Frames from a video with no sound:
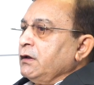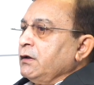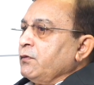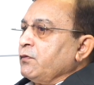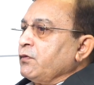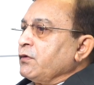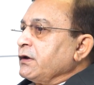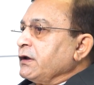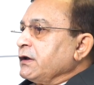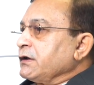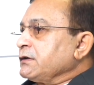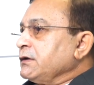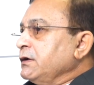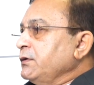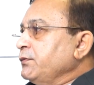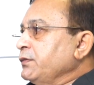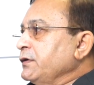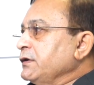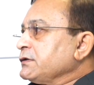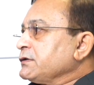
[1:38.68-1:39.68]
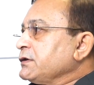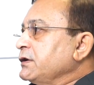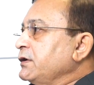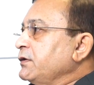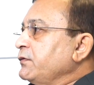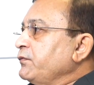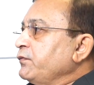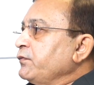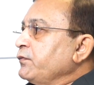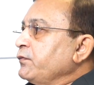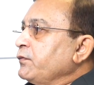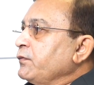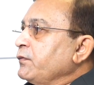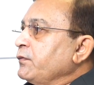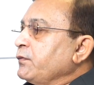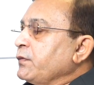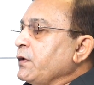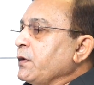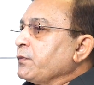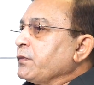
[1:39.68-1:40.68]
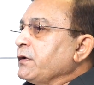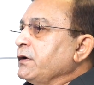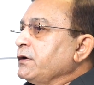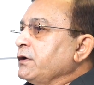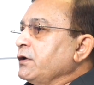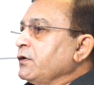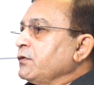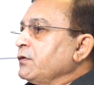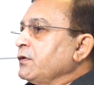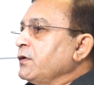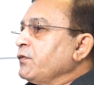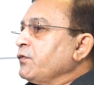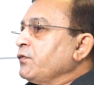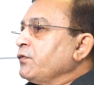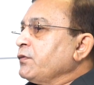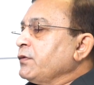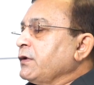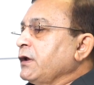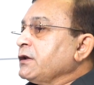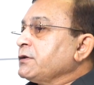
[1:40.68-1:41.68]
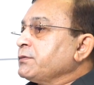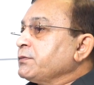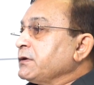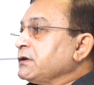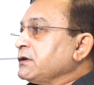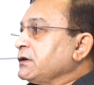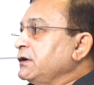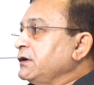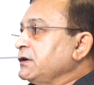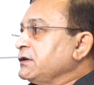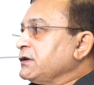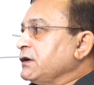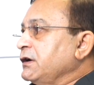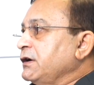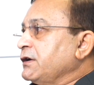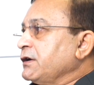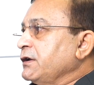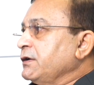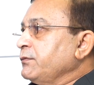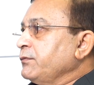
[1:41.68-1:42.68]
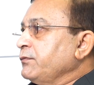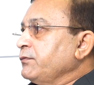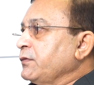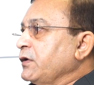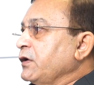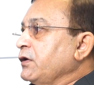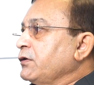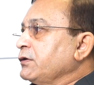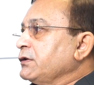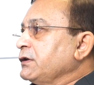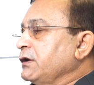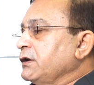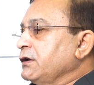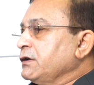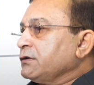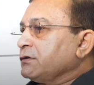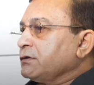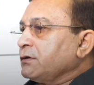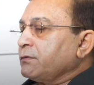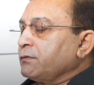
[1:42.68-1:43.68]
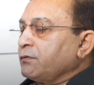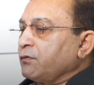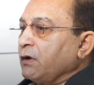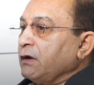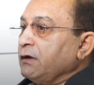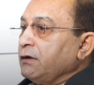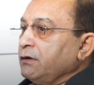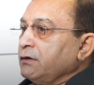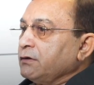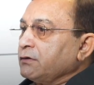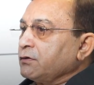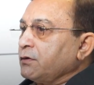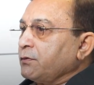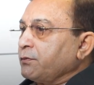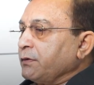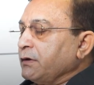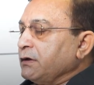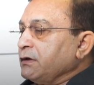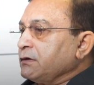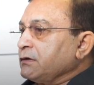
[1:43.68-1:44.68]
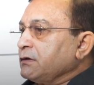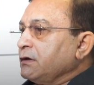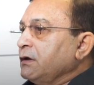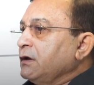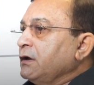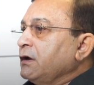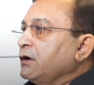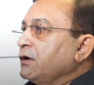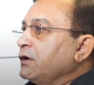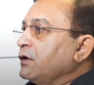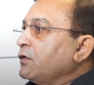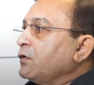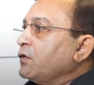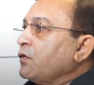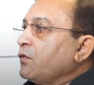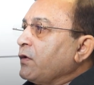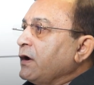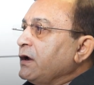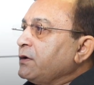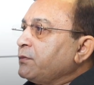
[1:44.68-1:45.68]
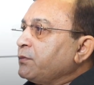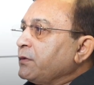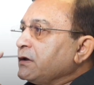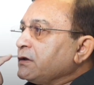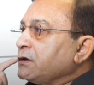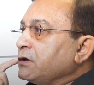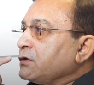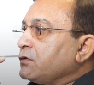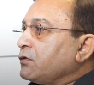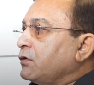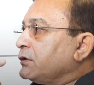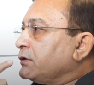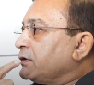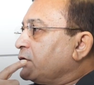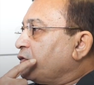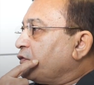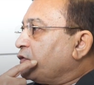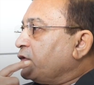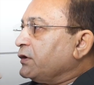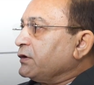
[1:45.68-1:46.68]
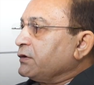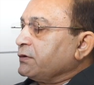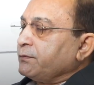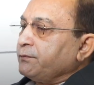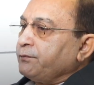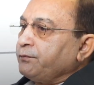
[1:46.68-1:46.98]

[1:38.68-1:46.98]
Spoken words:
For example, say people develop, especially children below the years of 12 years of age, develop white patches on the face.